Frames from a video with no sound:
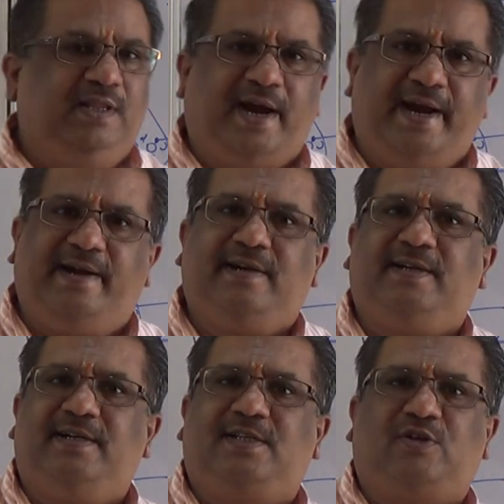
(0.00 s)
the
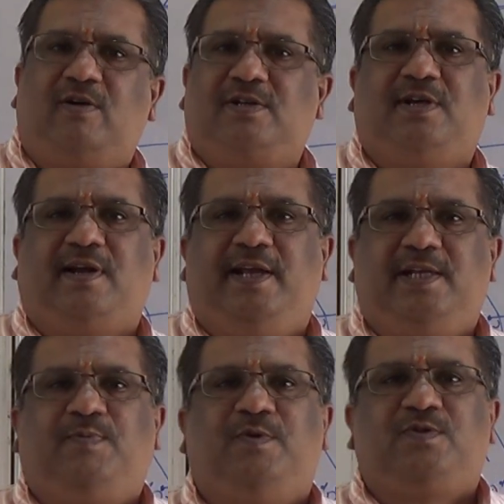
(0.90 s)
hydrated salts are
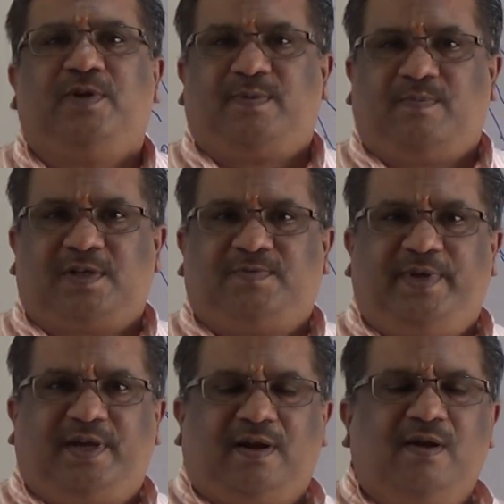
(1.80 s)
exposed to
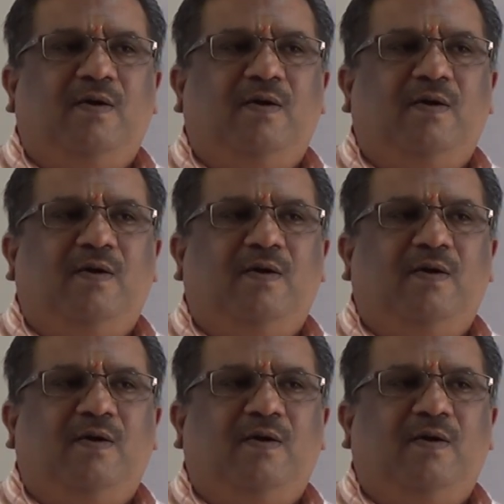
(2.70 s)
atmosphere